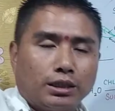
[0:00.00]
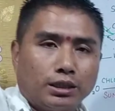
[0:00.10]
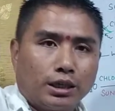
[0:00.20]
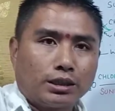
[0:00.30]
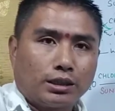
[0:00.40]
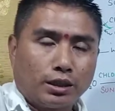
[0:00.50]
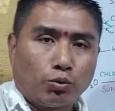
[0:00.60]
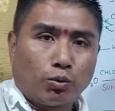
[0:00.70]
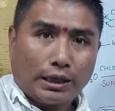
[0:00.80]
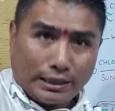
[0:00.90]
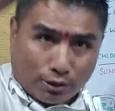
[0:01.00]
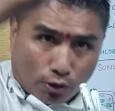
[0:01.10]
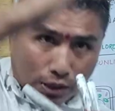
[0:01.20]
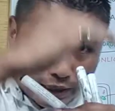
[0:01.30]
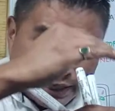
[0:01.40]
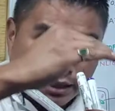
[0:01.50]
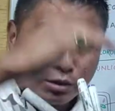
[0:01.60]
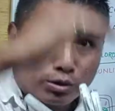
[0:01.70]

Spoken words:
inner thick wall contracts.